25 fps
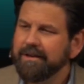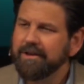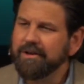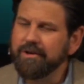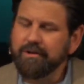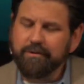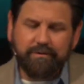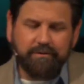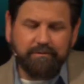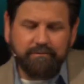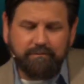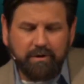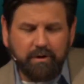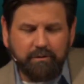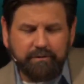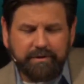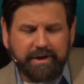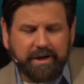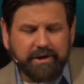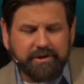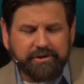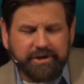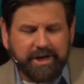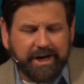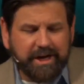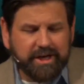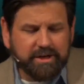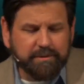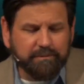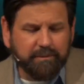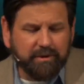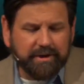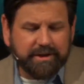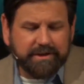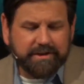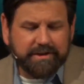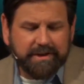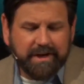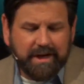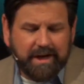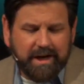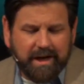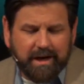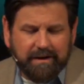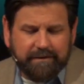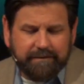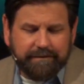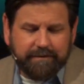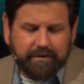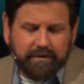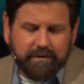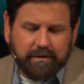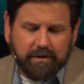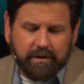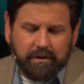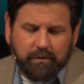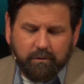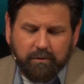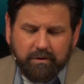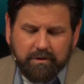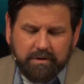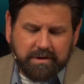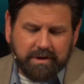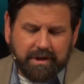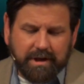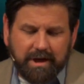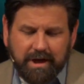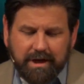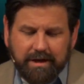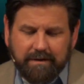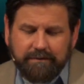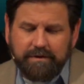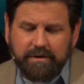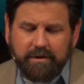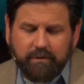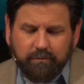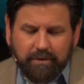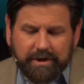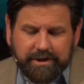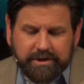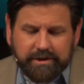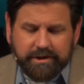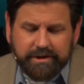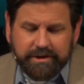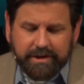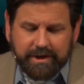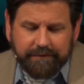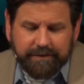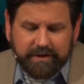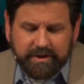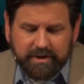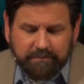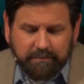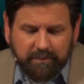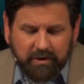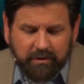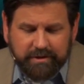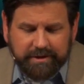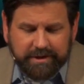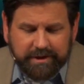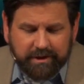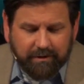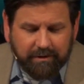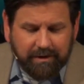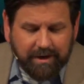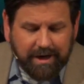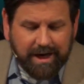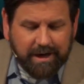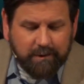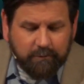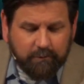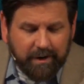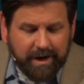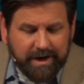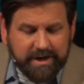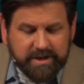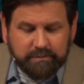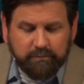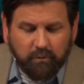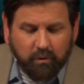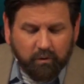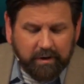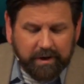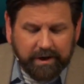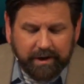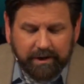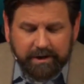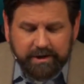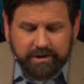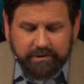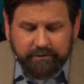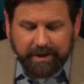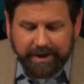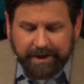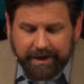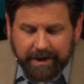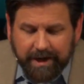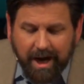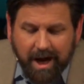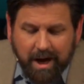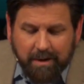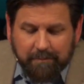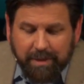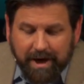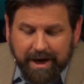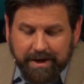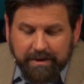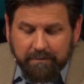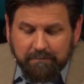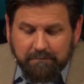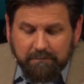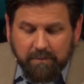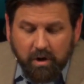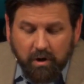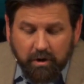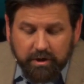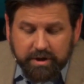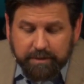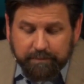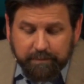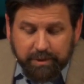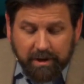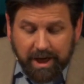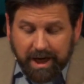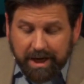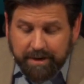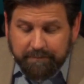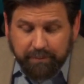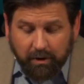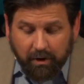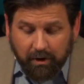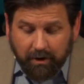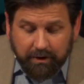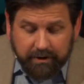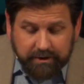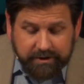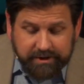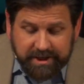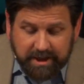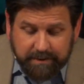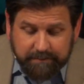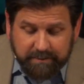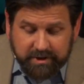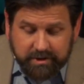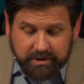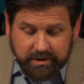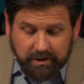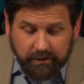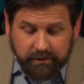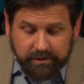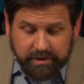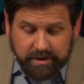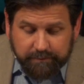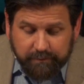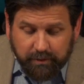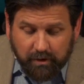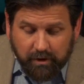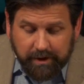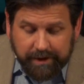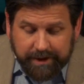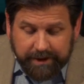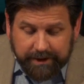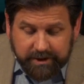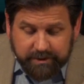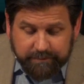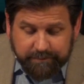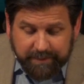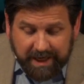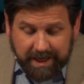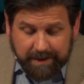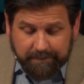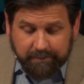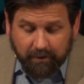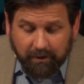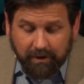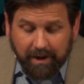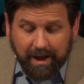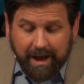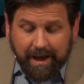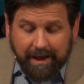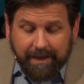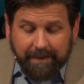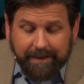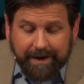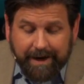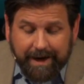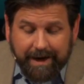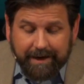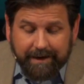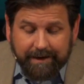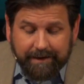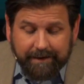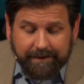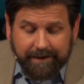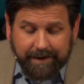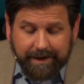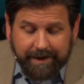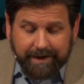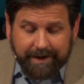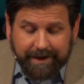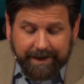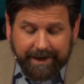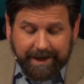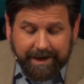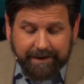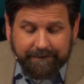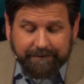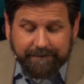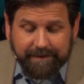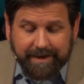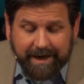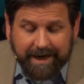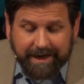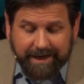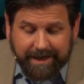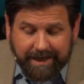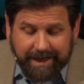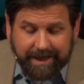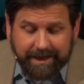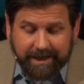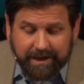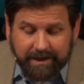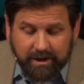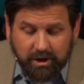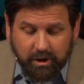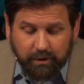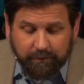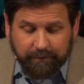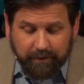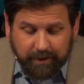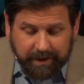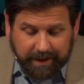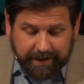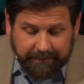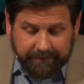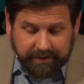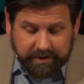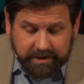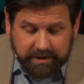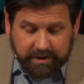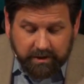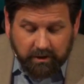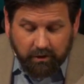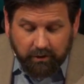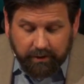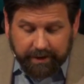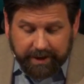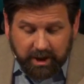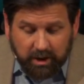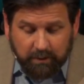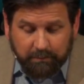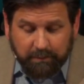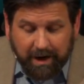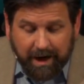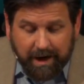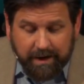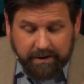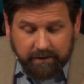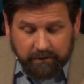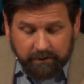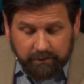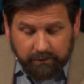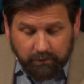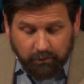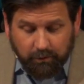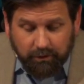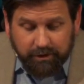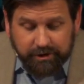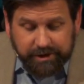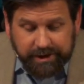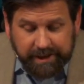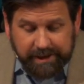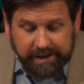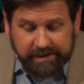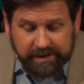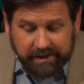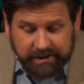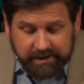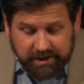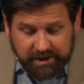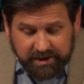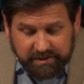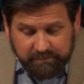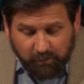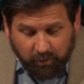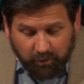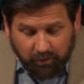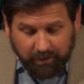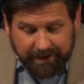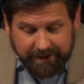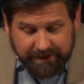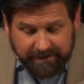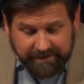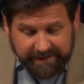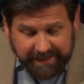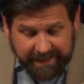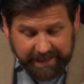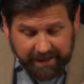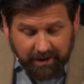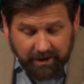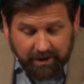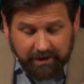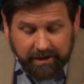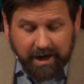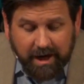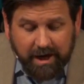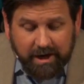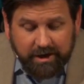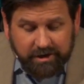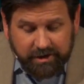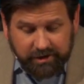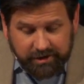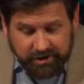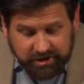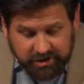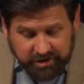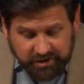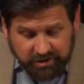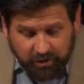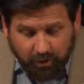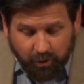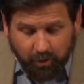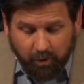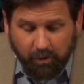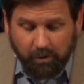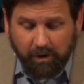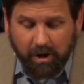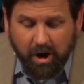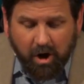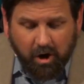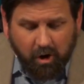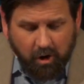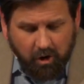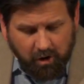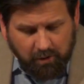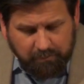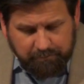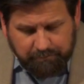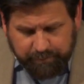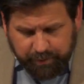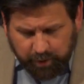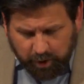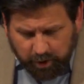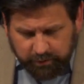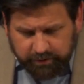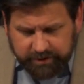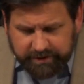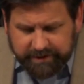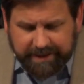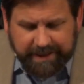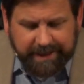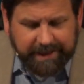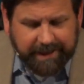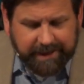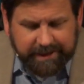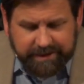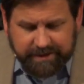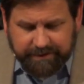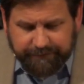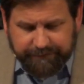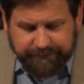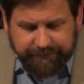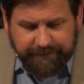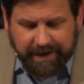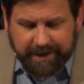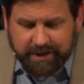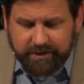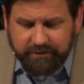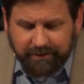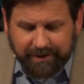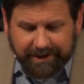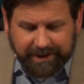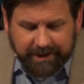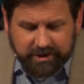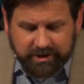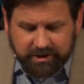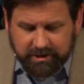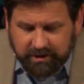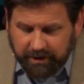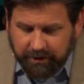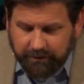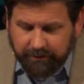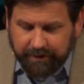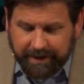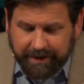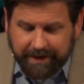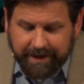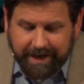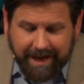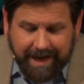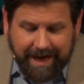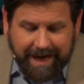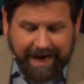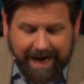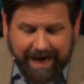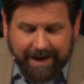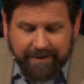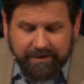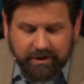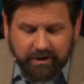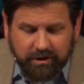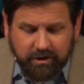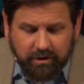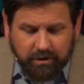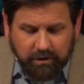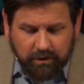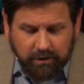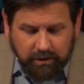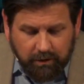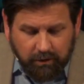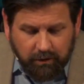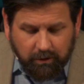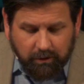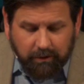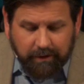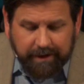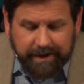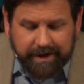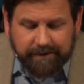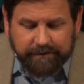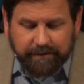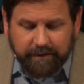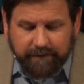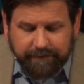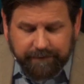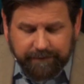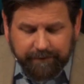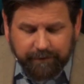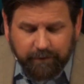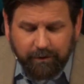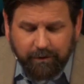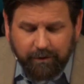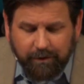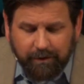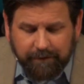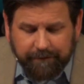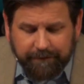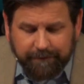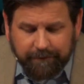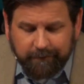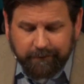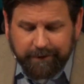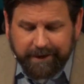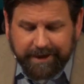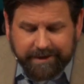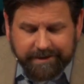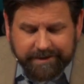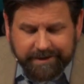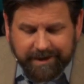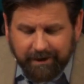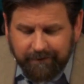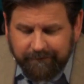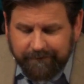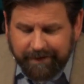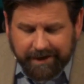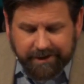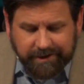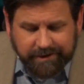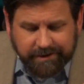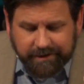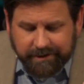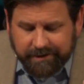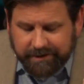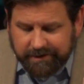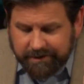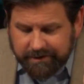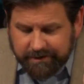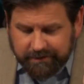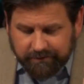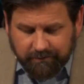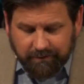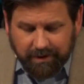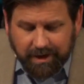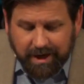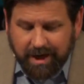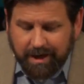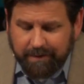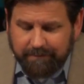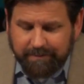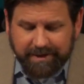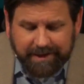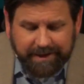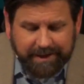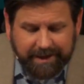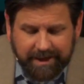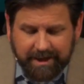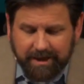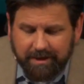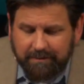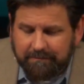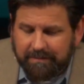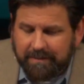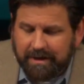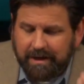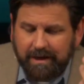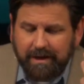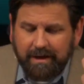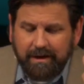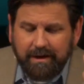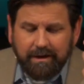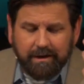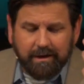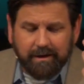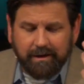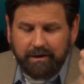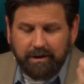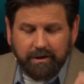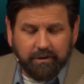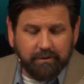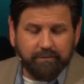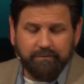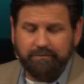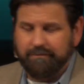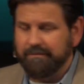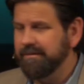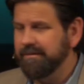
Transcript: Newton wrote, The unchangeableness of the Lord's love and the riches of his mercy are likewise more illustrated by the multiplied pardons he bestows upon his people that, than if they needed no forgiveness at all. Hereby the Lord Jesus is more endeared to the soul. All boasting is effectually excluded, and the glory of a full, free salvation is ascribed to him alone.